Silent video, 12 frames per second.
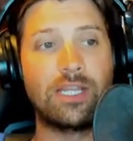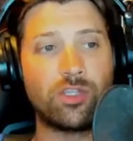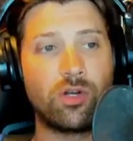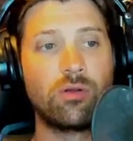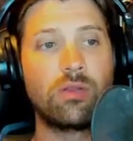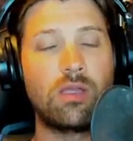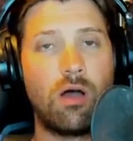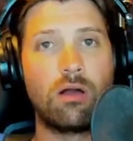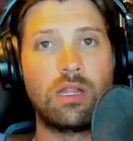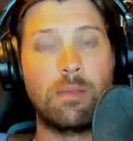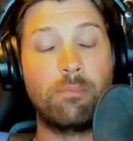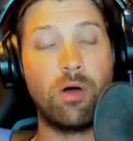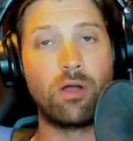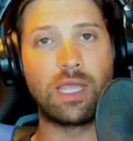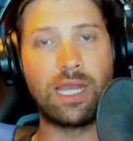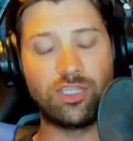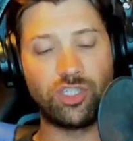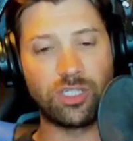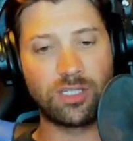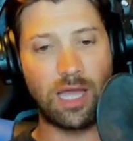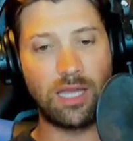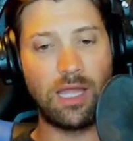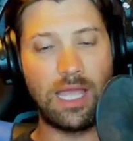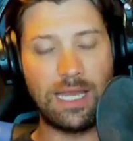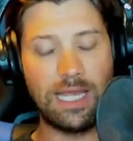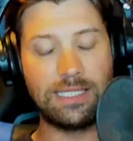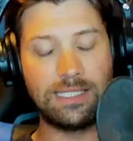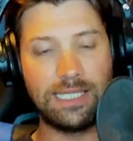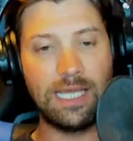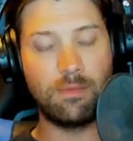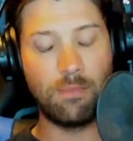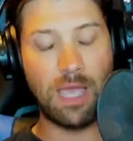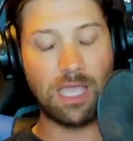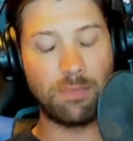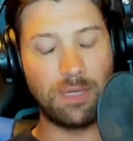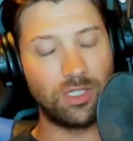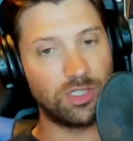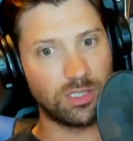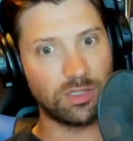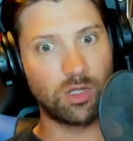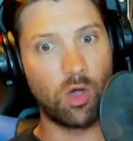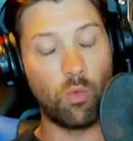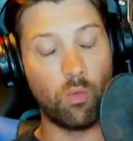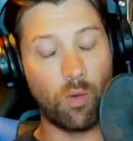early on in the book, and it just kind of, it did make me just go,